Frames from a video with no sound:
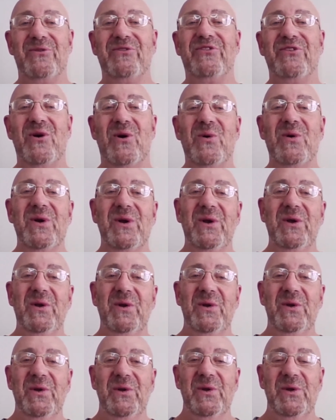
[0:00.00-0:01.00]
So,
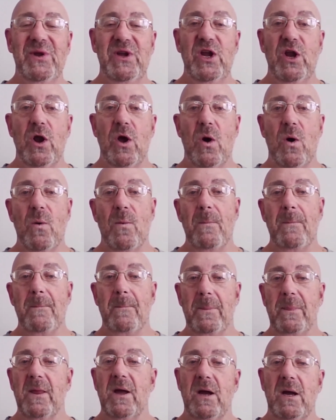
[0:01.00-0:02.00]
you know,
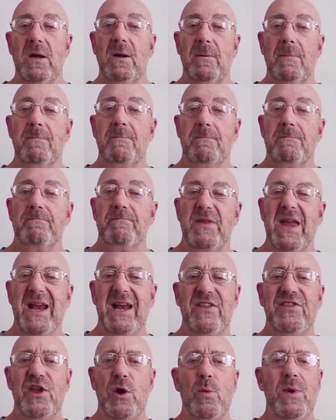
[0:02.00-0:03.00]
um,
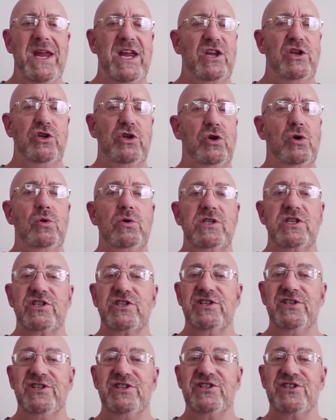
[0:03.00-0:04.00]
anything we can do to,
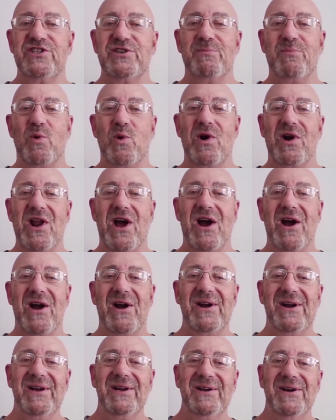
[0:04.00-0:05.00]
to support our,